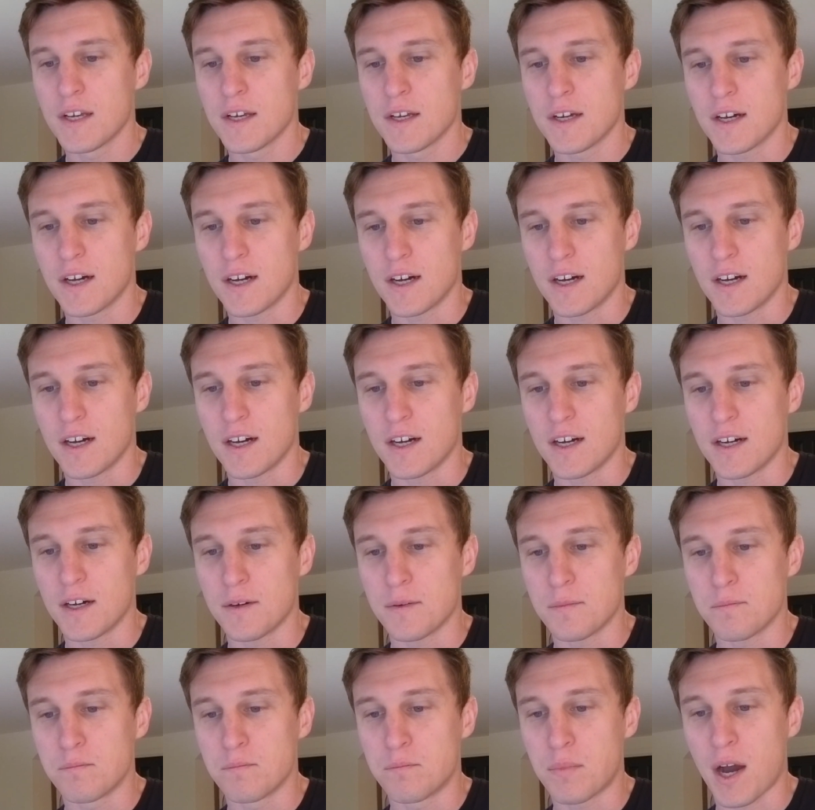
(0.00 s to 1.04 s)

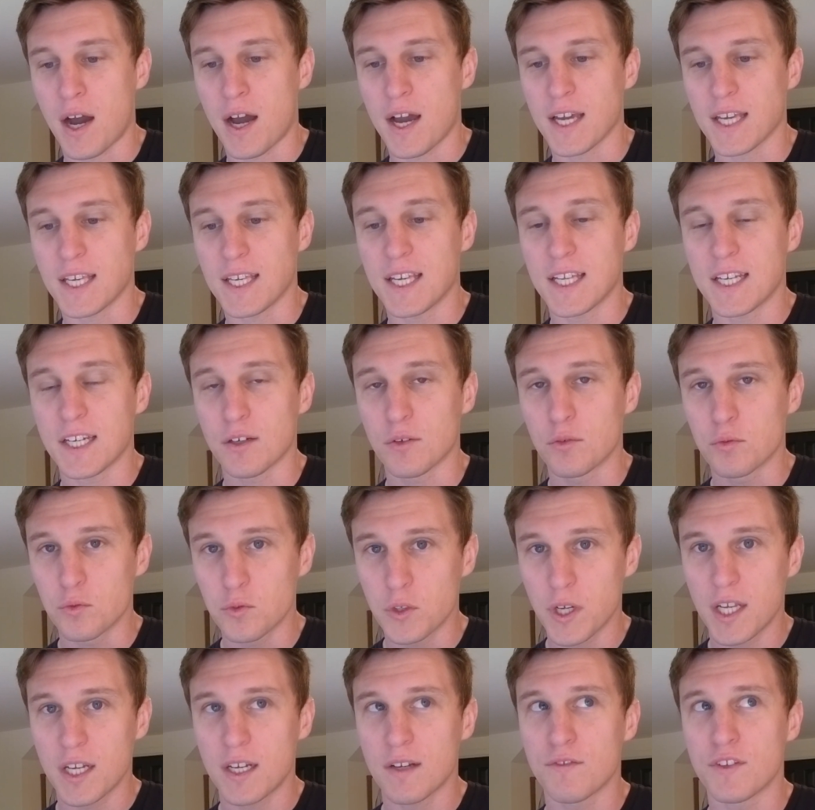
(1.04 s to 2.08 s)
by getting
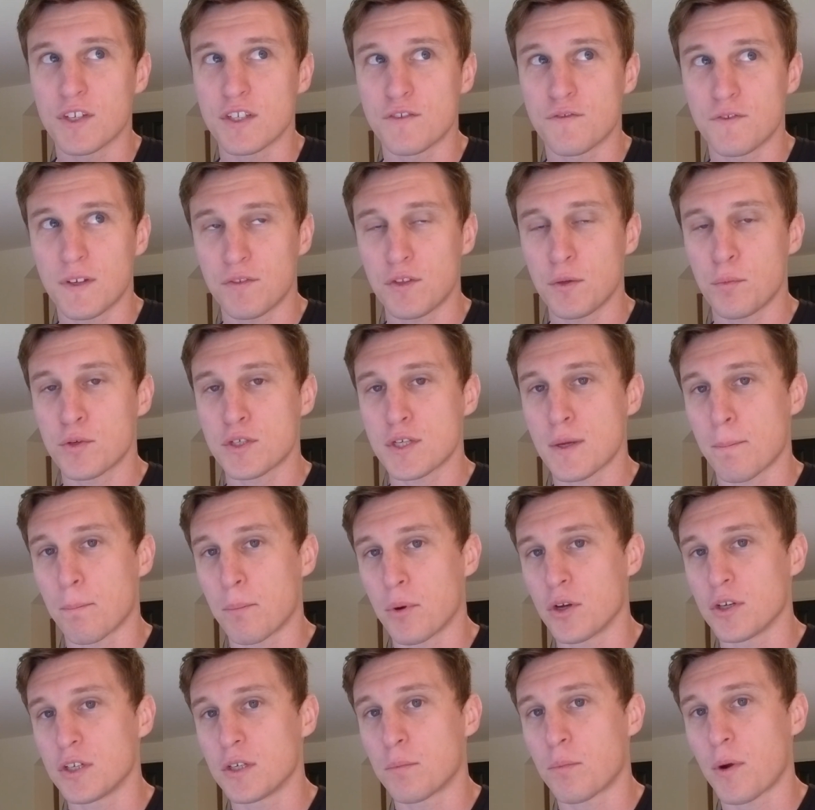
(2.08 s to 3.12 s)
rid of this 50%
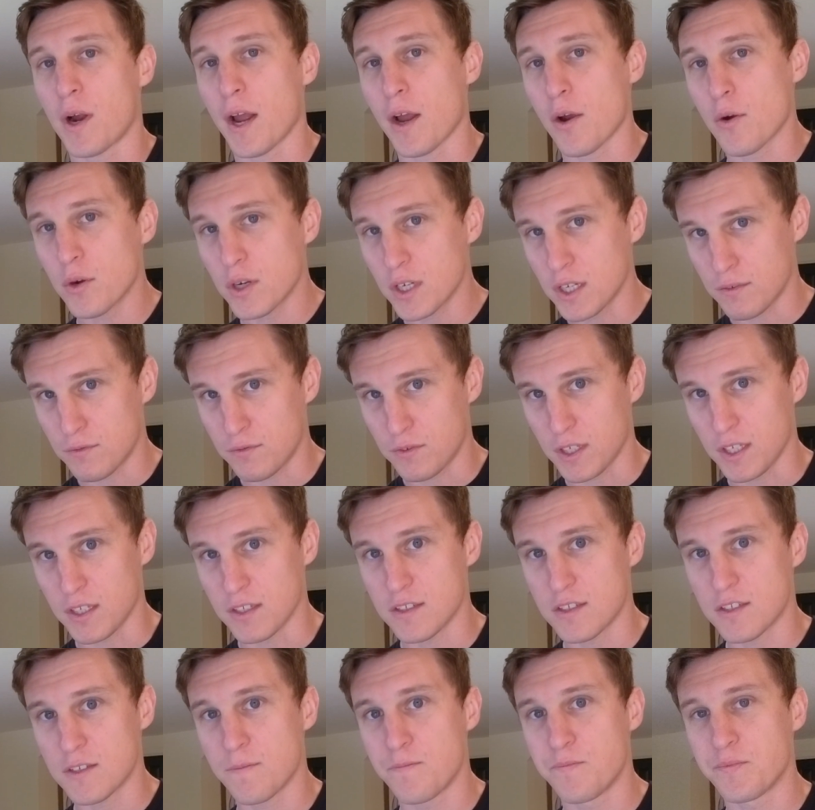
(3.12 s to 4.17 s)
burn to priority
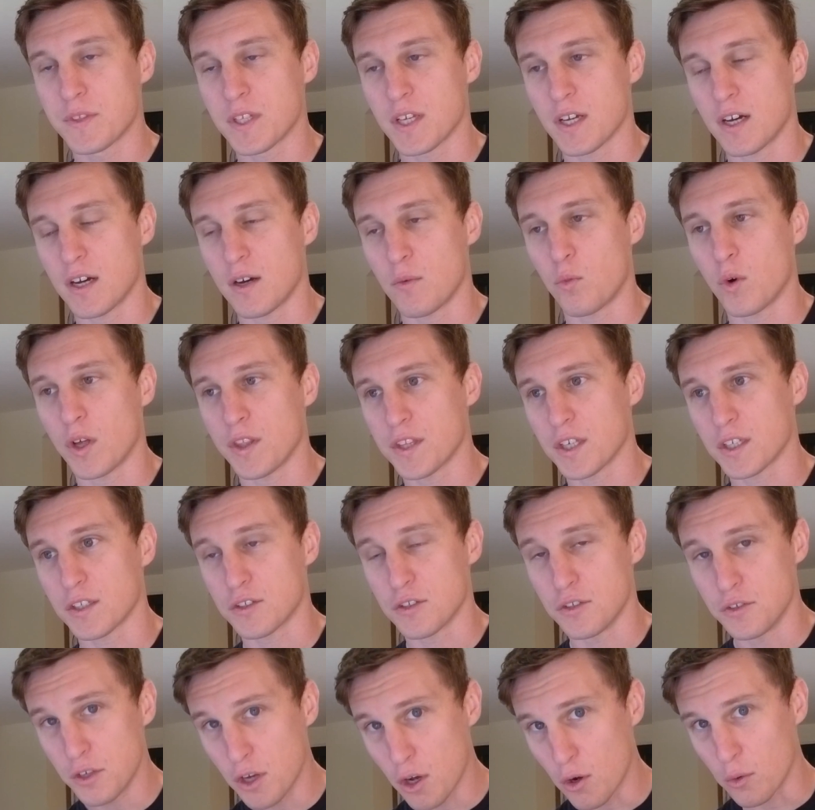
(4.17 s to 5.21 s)
fees, one thing
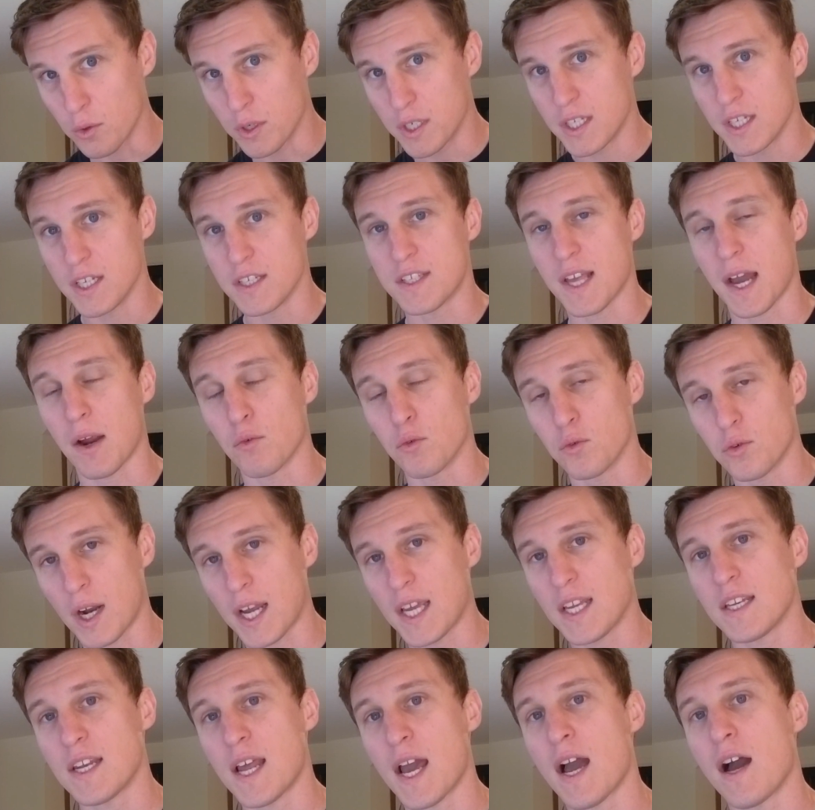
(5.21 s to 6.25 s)
to note is that
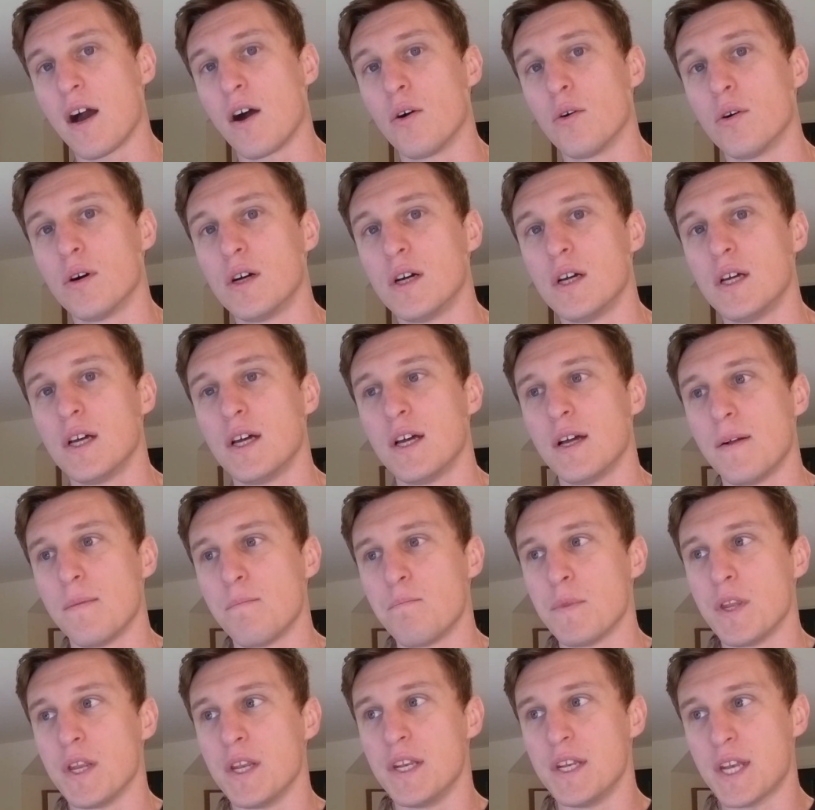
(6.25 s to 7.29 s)
right now,
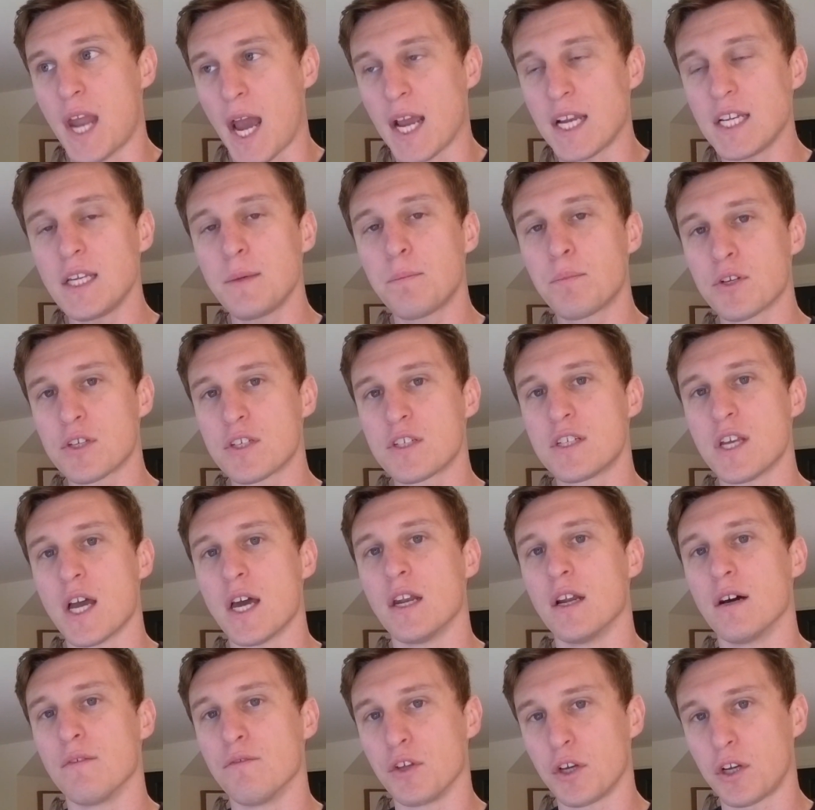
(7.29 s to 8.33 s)

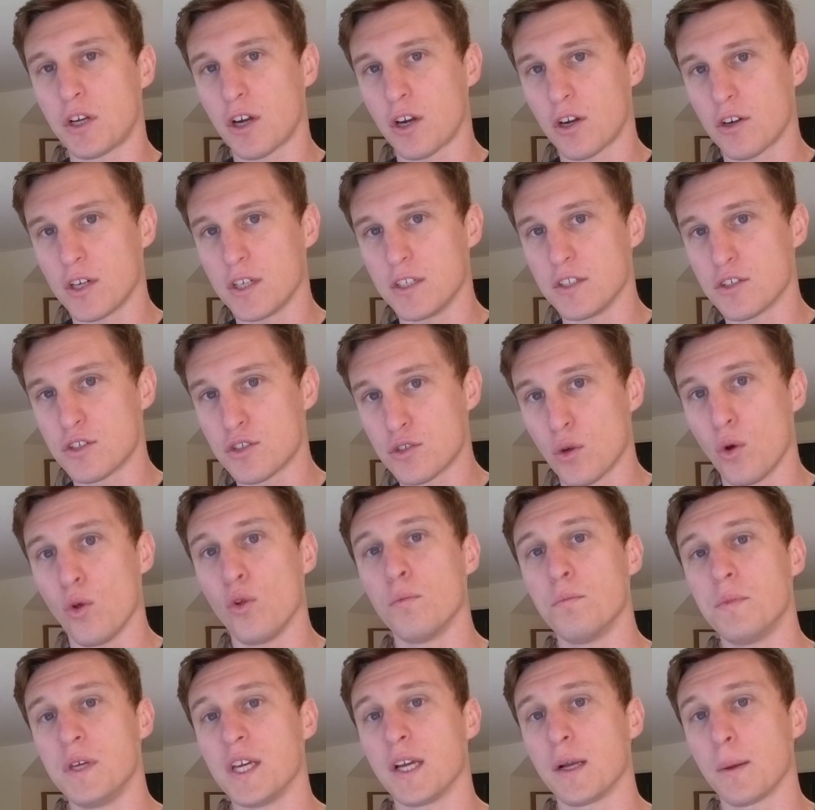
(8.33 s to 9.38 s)
90% of the current
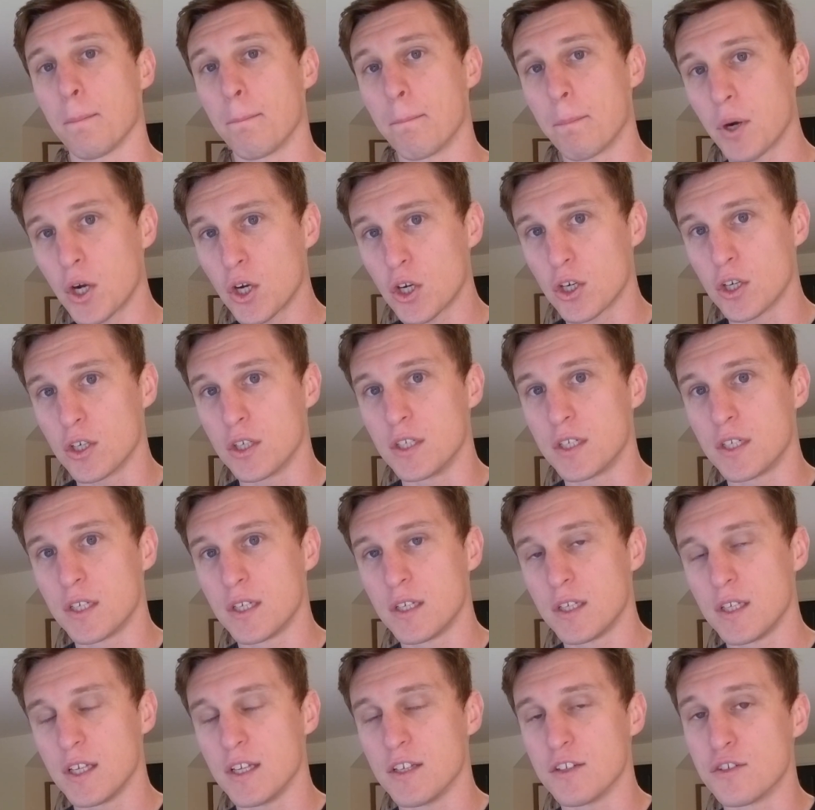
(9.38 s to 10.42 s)
SOL being burned
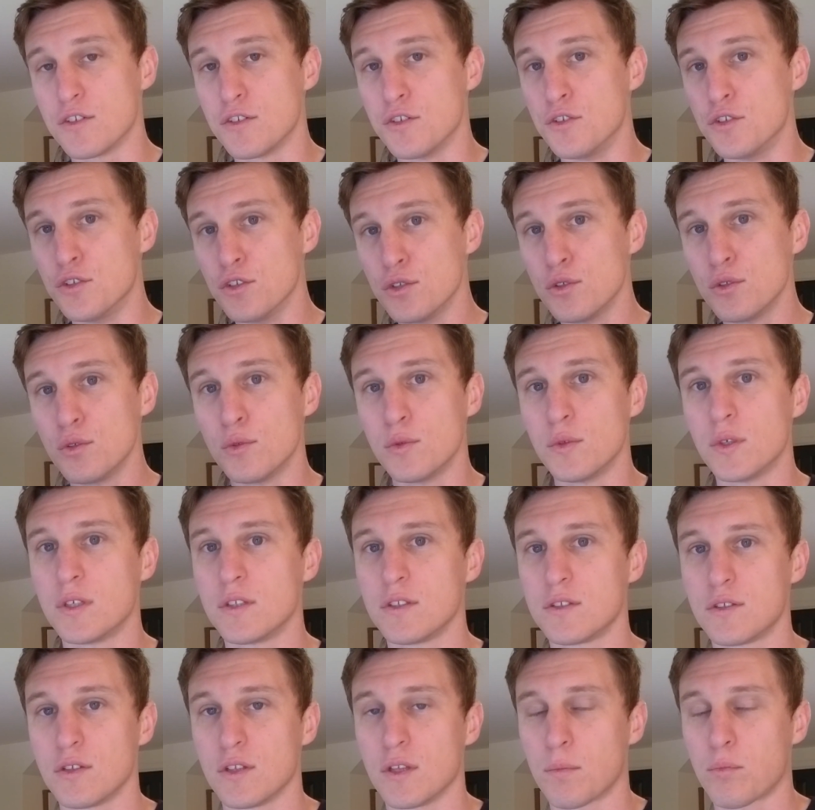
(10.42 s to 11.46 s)
is due
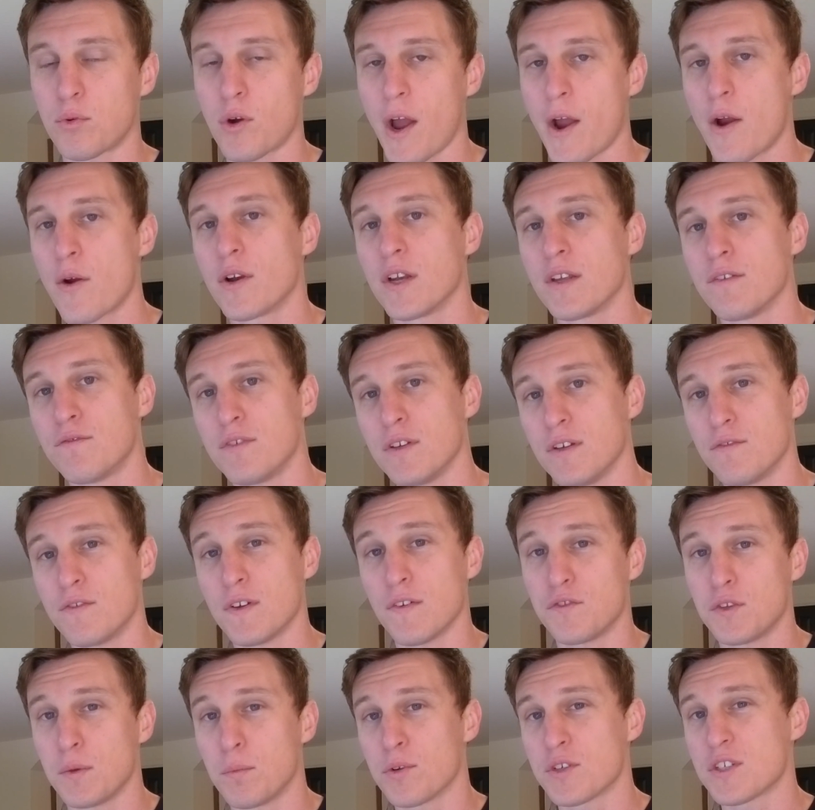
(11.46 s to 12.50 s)
to the priority fee
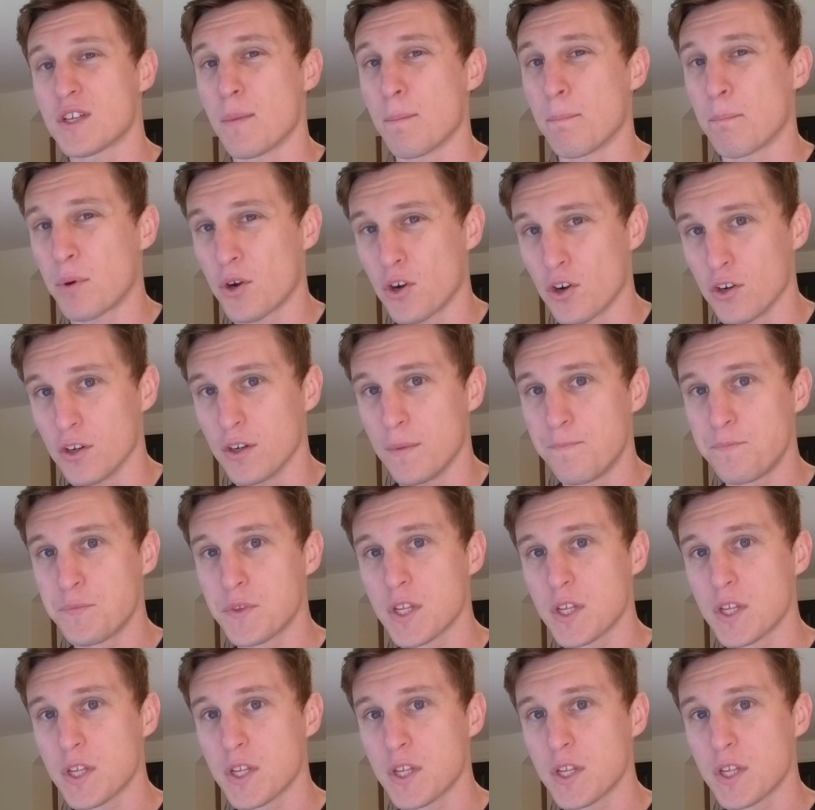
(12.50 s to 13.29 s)
50% burn.